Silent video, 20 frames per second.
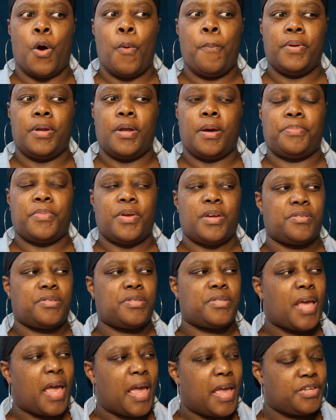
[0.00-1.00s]
open up their
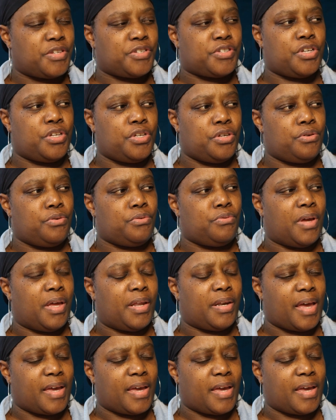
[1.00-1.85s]
stage to you in